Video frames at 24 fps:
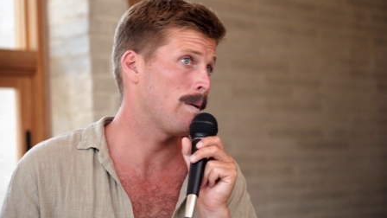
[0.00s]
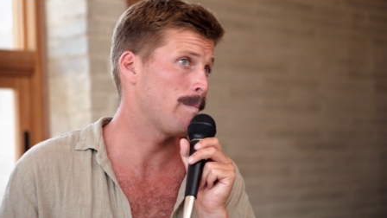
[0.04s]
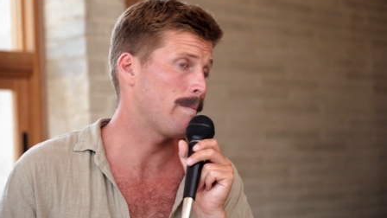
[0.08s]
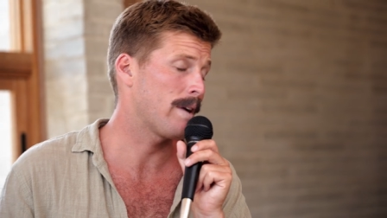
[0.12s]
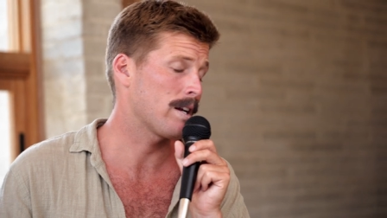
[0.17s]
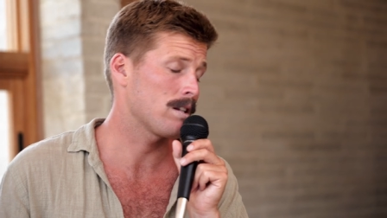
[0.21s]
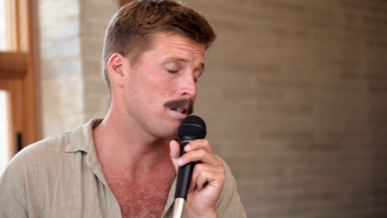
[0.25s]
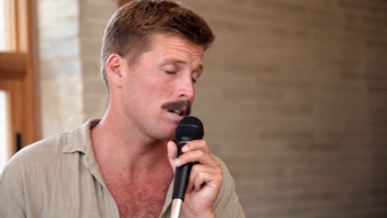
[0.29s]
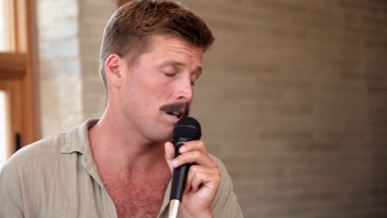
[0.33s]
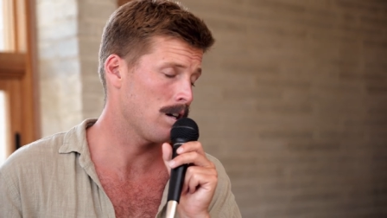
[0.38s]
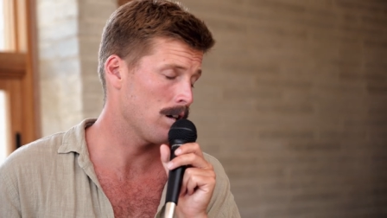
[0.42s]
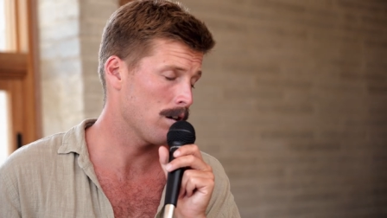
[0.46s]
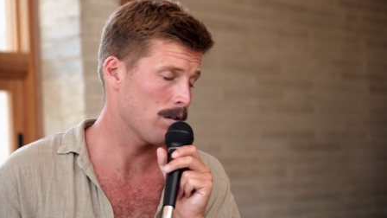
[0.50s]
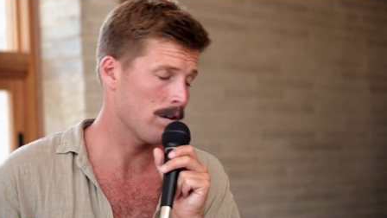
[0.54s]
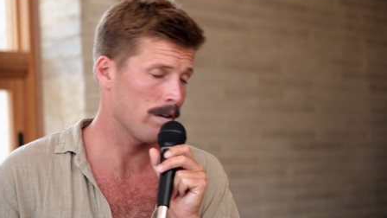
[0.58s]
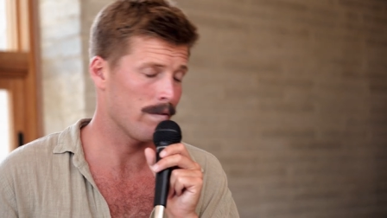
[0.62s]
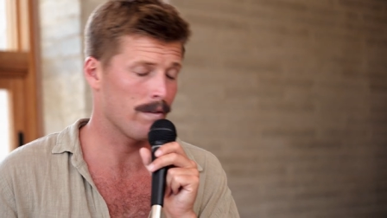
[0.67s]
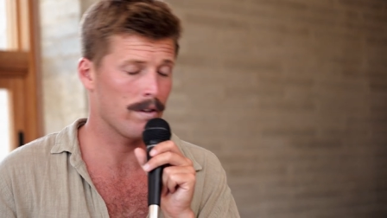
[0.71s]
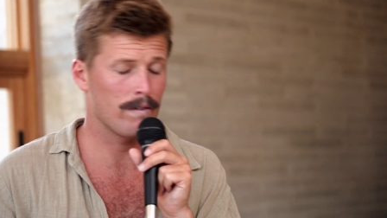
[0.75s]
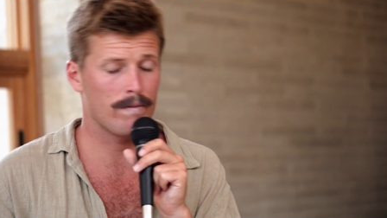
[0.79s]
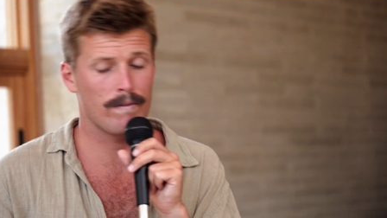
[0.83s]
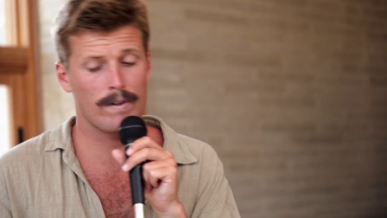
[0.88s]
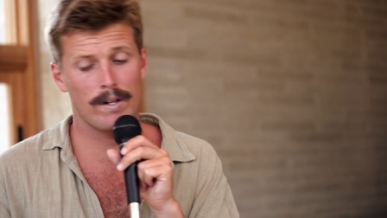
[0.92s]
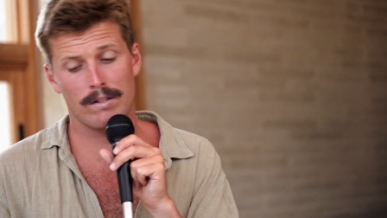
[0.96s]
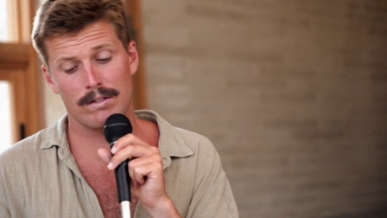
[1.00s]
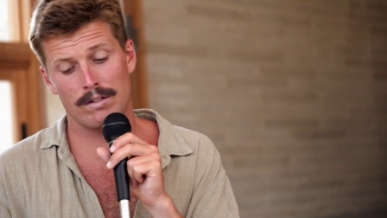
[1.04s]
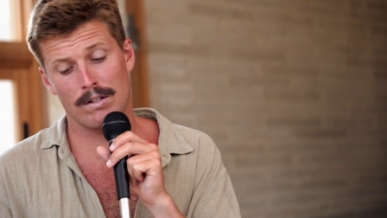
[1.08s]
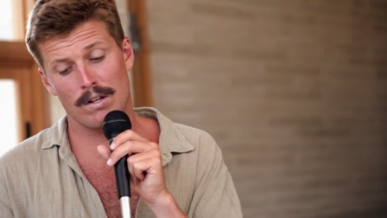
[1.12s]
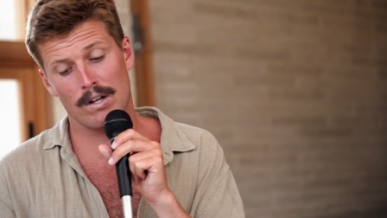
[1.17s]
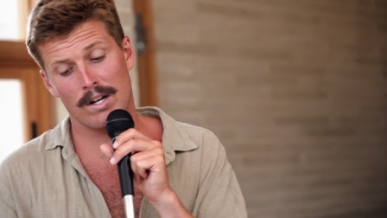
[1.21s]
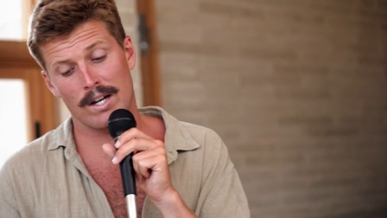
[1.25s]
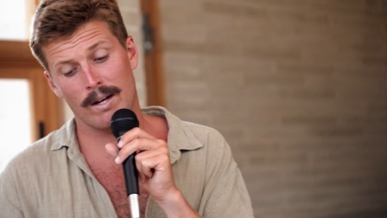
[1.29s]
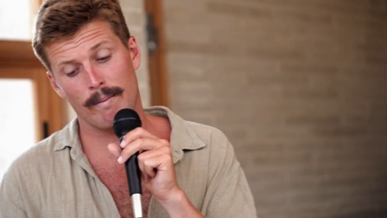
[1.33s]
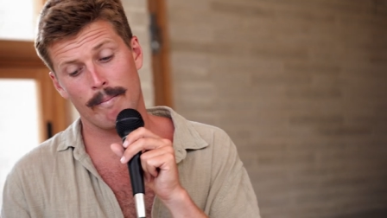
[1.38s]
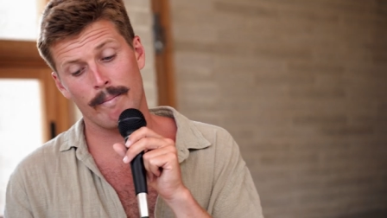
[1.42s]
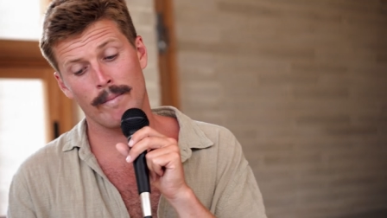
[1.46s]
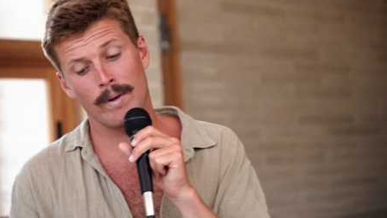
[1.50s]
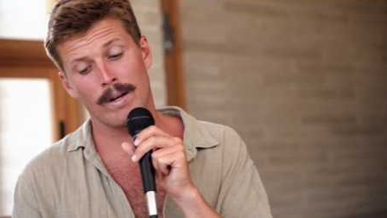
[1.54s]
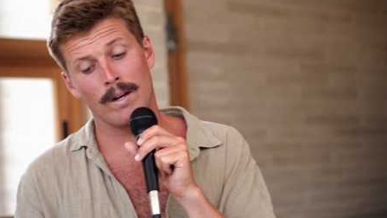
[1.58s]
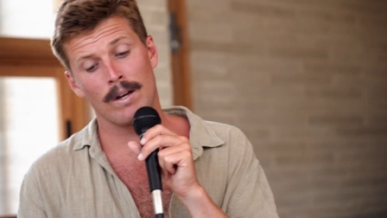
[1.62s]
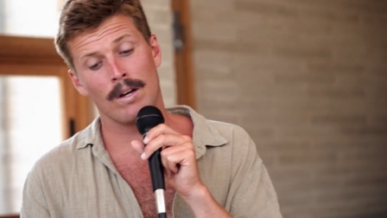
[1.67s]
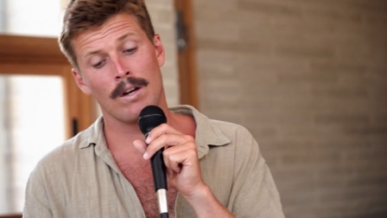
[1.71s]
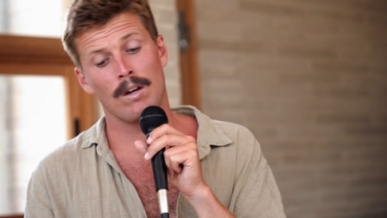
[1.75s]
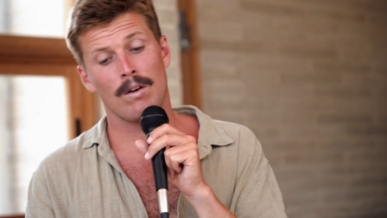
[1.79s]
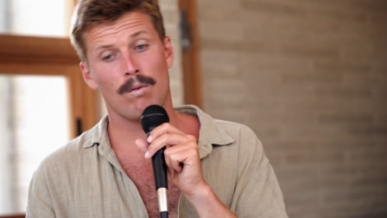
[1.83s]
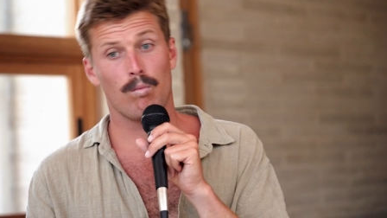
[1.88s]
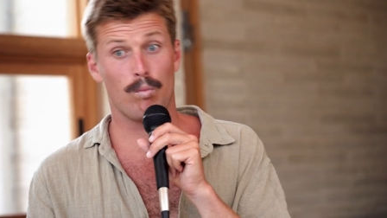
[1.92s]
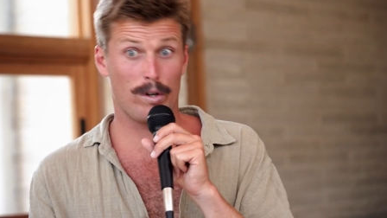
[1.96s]
went back to Hungary for the first time.
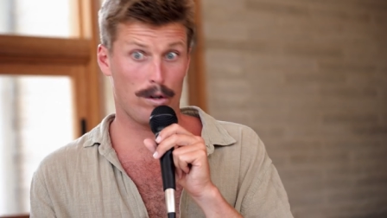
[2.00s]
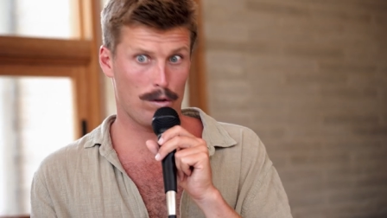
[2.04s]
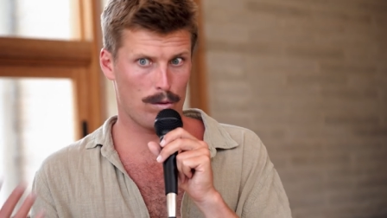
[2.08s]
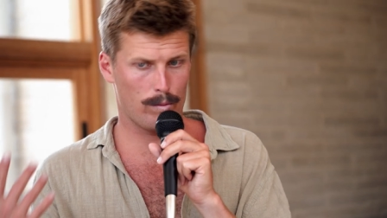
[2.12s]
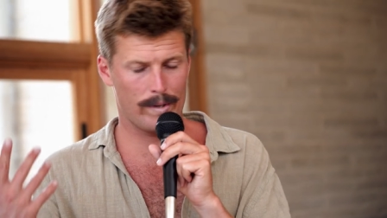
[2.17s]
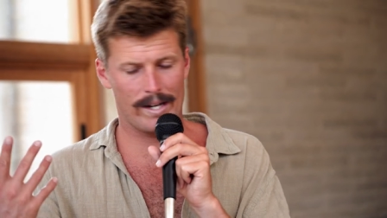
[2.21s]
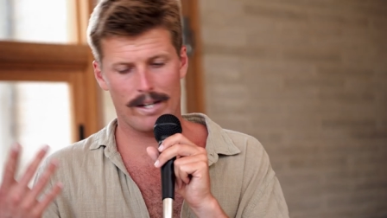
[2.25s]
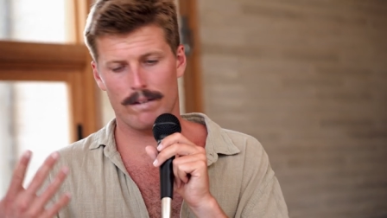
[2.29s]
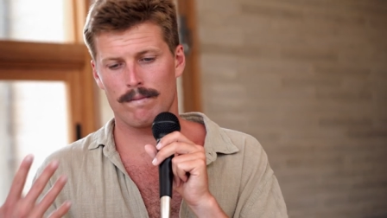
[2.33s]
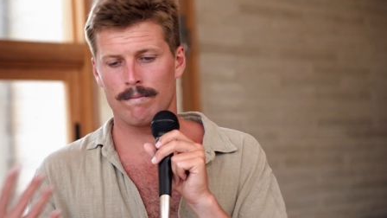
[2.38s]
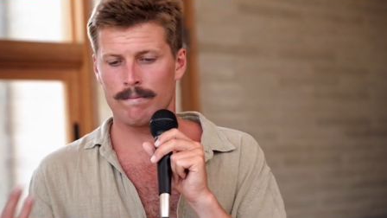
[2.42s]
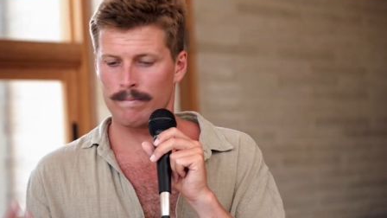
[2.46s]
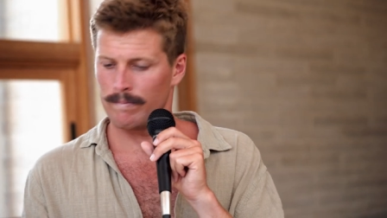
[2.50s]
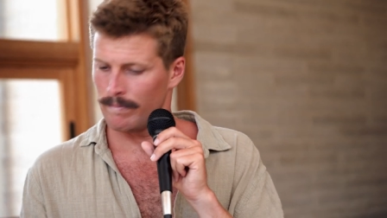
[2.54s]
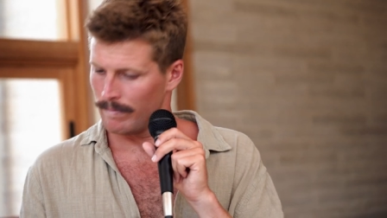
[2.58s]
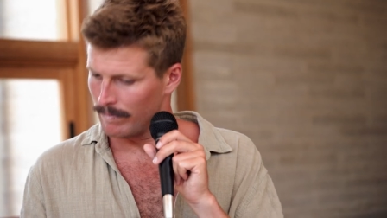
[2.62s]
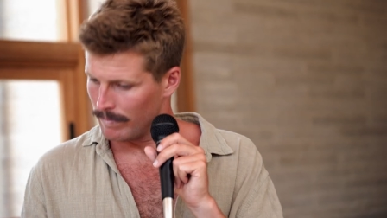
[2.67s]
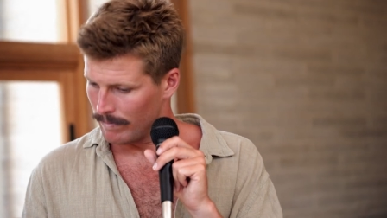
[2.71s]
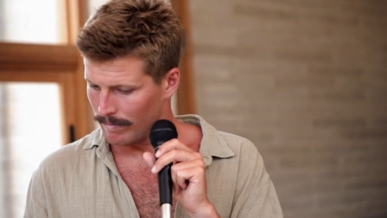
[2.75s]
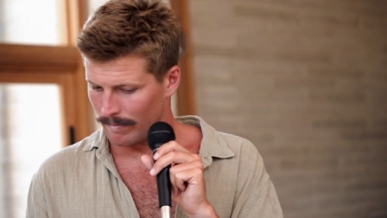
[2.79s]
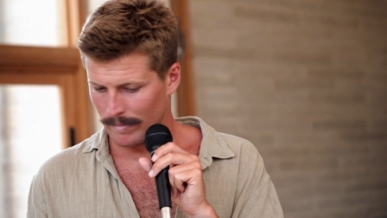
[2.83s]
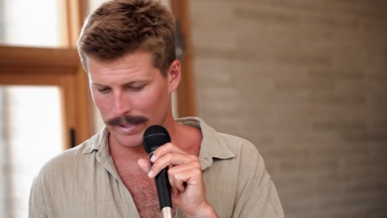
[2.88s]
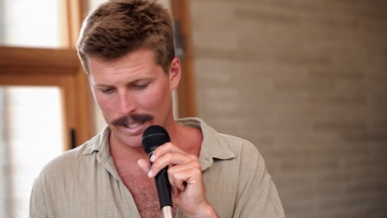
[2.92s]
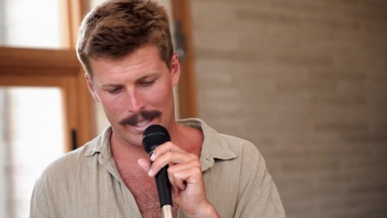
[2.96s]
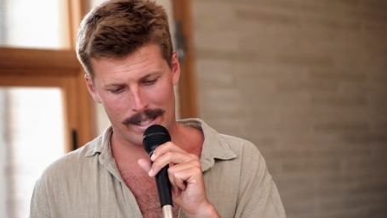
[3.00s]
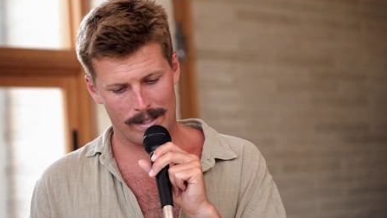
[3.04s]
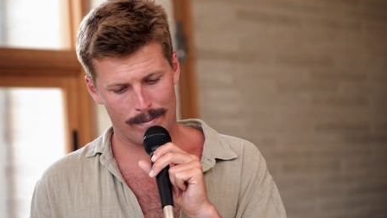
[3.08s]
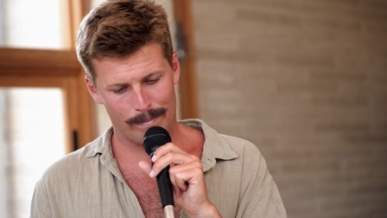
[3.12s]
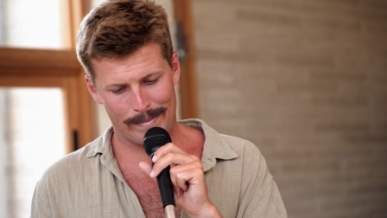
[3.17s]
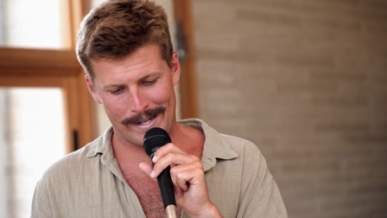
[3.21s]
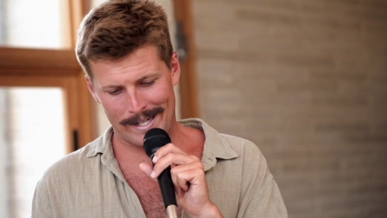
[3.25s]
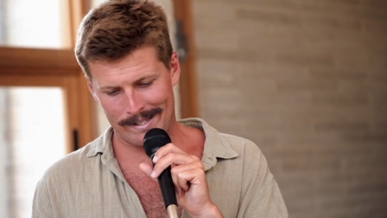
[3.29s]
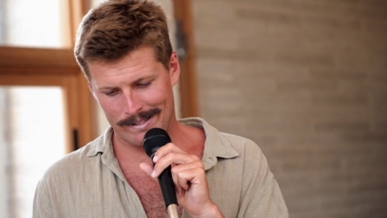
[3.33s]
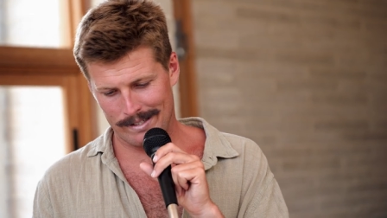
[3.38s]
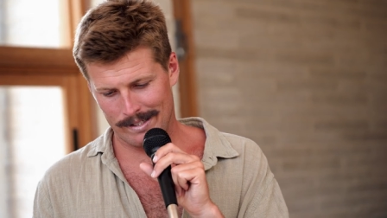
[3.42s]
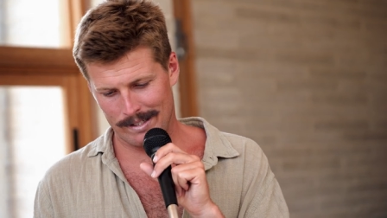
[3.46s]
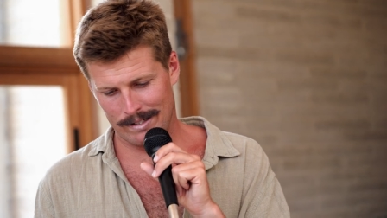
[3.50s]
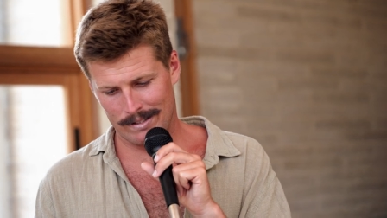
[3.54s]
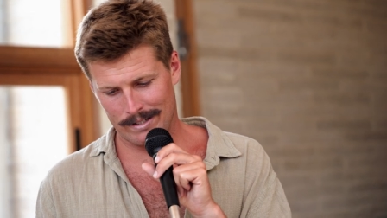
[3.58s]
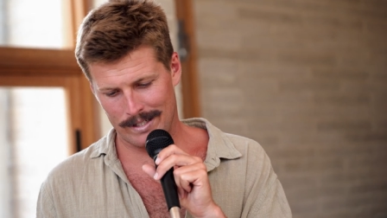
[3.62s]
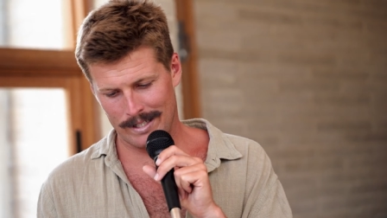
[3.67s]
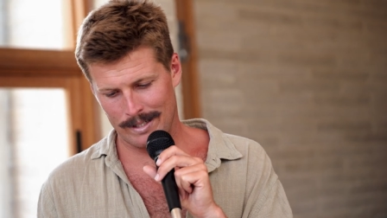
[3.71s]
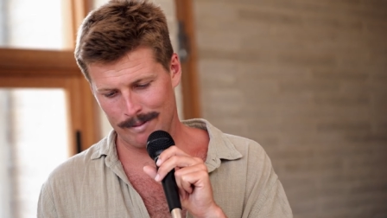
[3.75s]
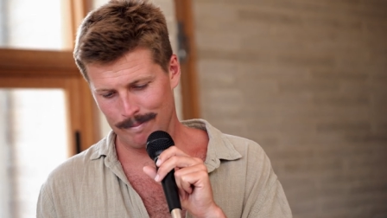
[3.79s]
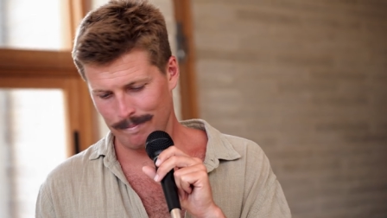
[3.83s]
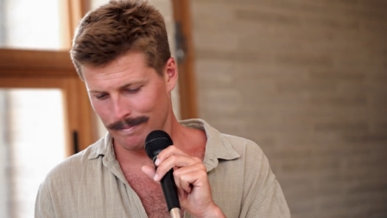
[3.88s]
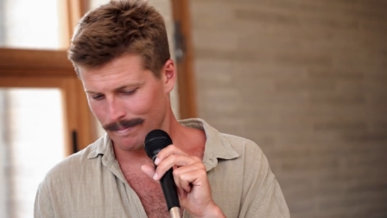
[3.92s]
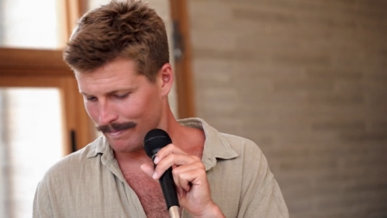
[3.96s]
We all went, and
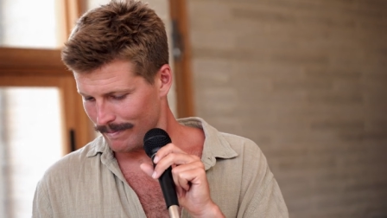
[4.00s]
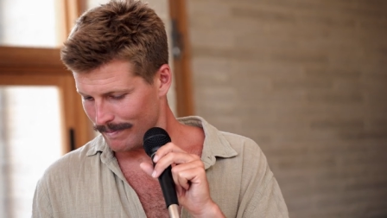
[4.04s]
basically,